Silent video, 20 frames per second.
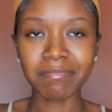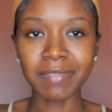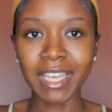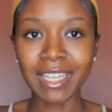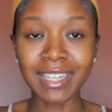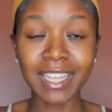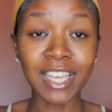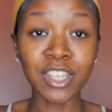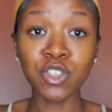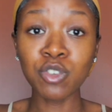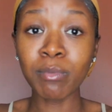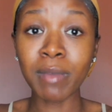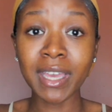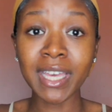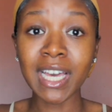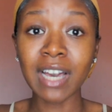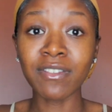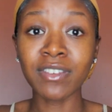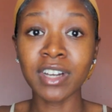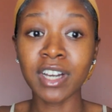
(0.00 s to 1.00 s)
and then you may
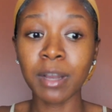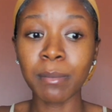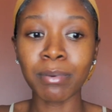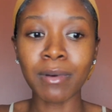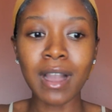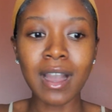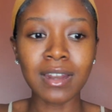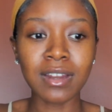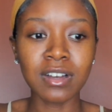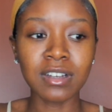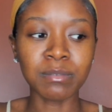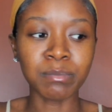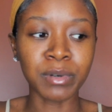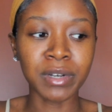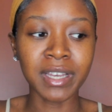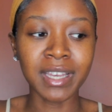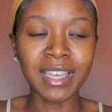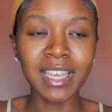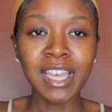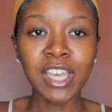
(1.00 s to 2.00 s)
have a good product
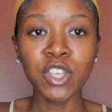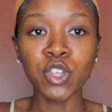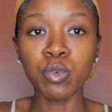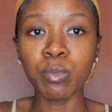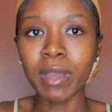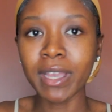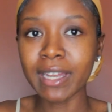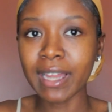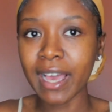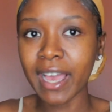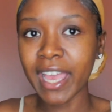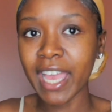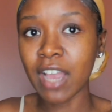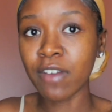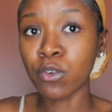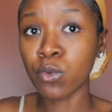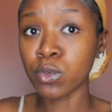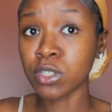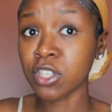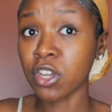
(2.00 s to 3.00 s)
but you may not
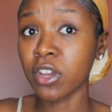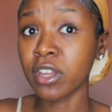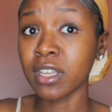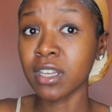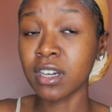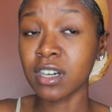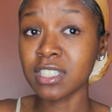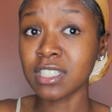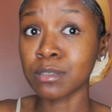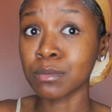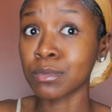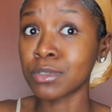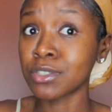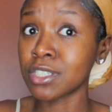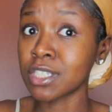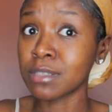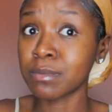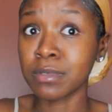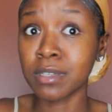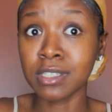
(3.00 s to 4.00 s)
have a returning customer
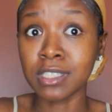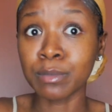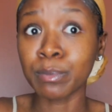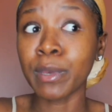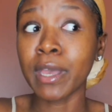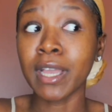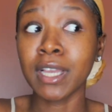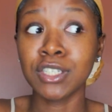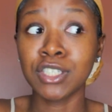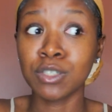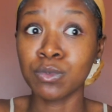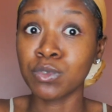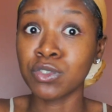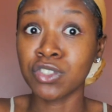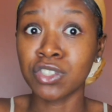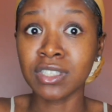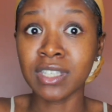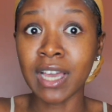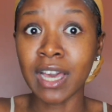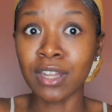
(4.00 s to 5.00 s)
just because the packaging was
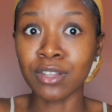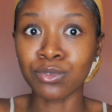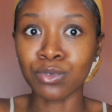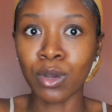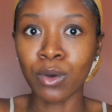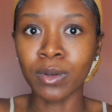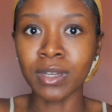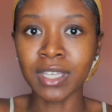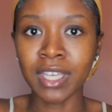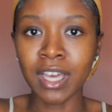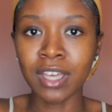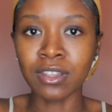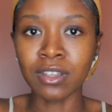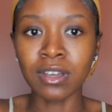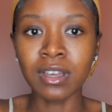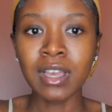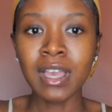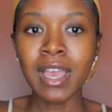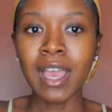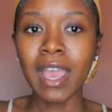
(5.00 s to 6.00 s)
just kind of thrown
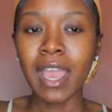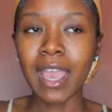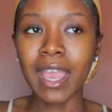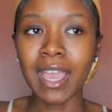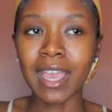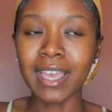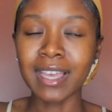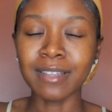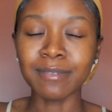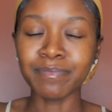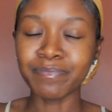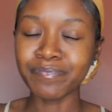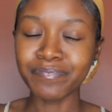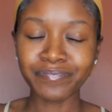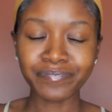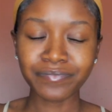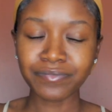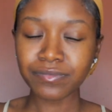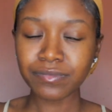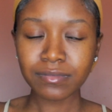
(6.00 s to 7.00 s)
together and
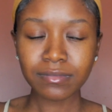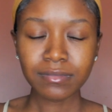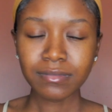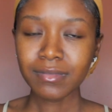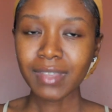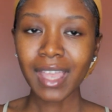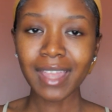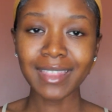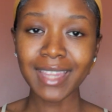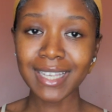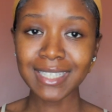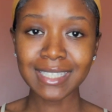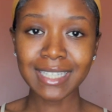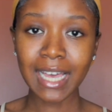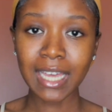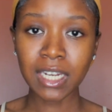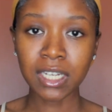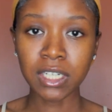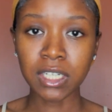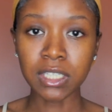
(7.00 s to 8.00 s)
that's
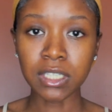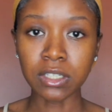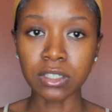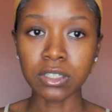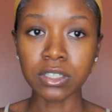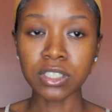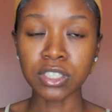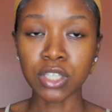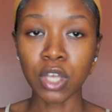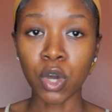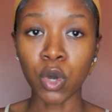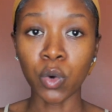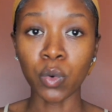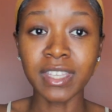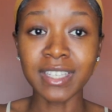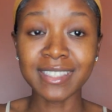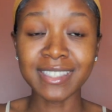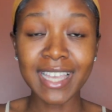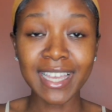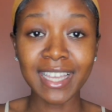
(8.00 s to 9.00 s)
not a good look. So
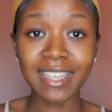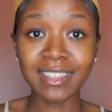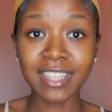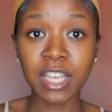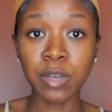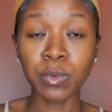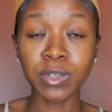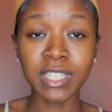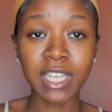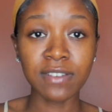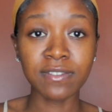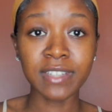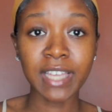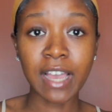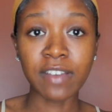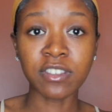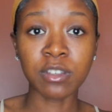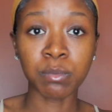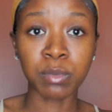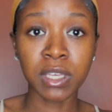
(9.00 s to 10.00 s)
the second thing would definitely
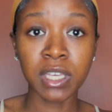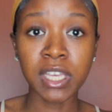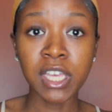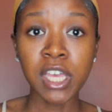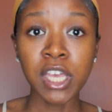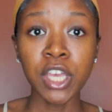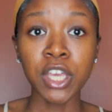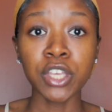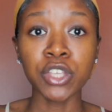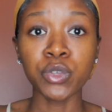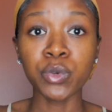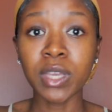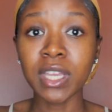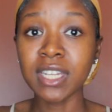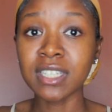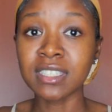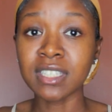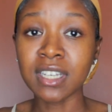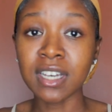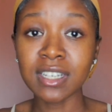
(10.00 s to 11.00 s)
have to be you
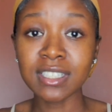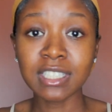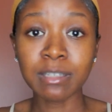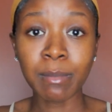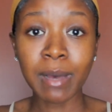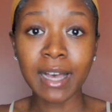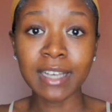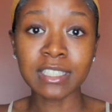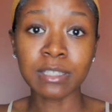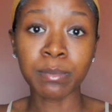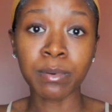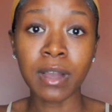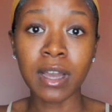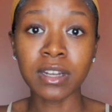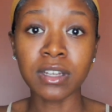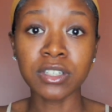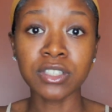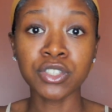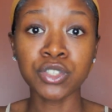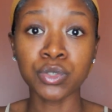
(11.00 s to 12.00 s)
getting to customize the
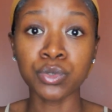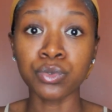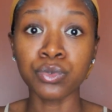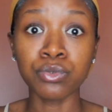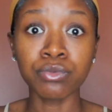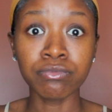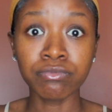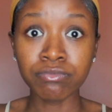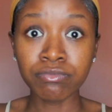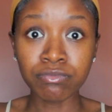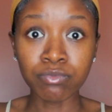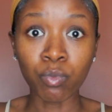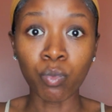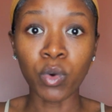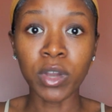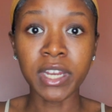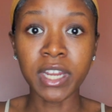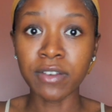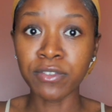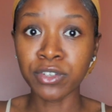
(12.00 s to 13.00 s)
products to
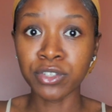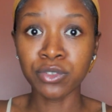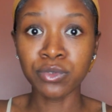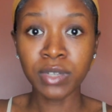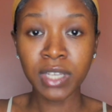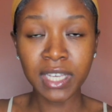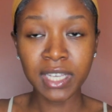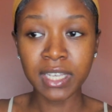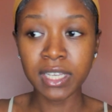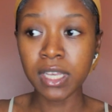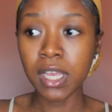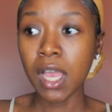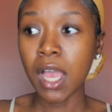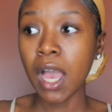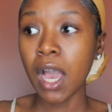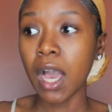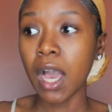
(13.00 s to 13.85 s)
whatever you need.